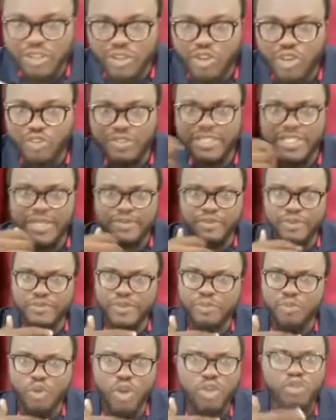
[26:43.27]
concept of
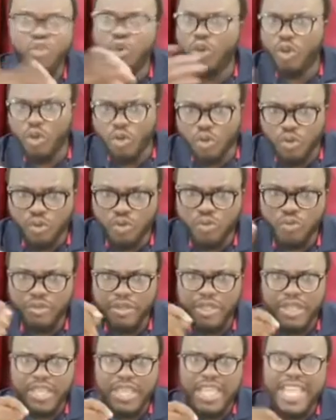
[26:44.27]
Imoa. No.
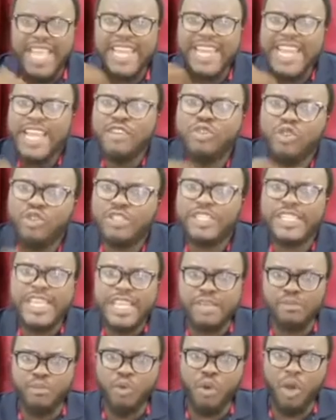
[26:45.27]
A Nedoti
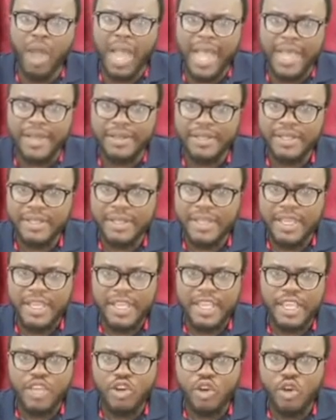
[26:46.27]
Imoa.
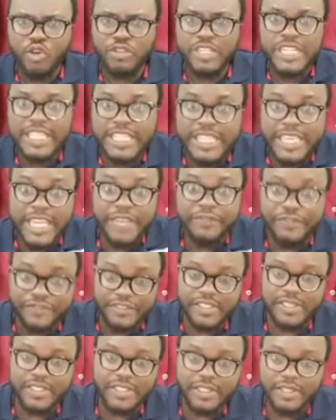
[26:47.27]
You know, the
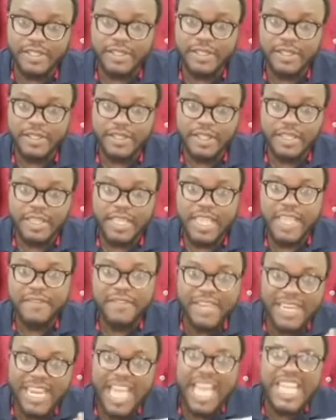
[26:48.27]
gift.
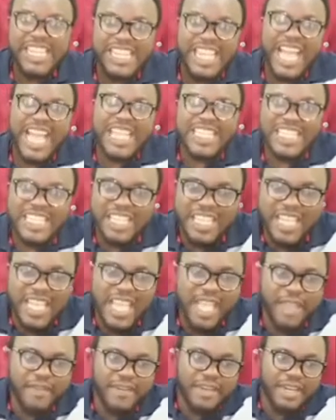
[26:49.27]

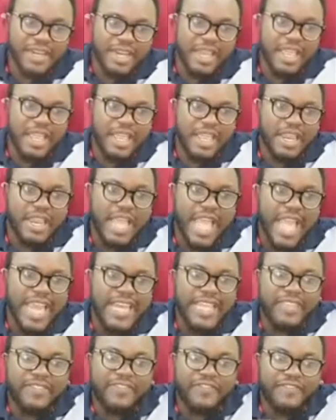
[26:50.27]
Anything,
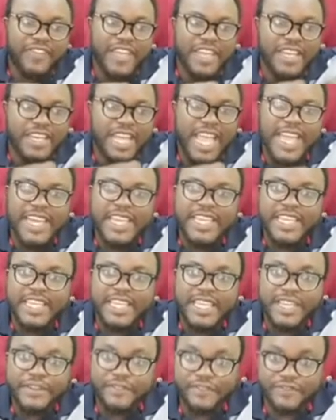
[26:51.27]
any
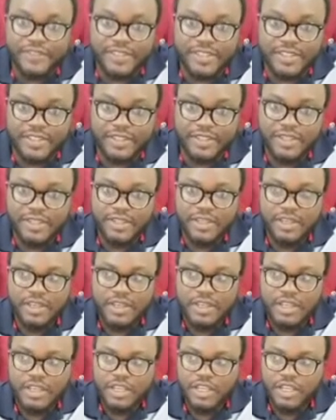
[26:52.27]
gift.
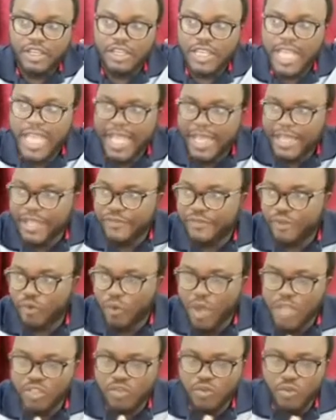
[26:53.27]
If you
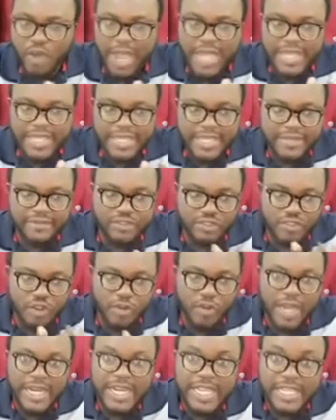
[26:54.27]
want to go and give
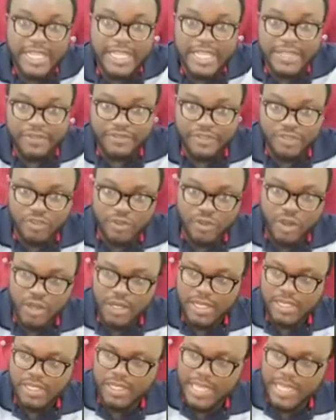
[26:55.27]
someone a gift, you call it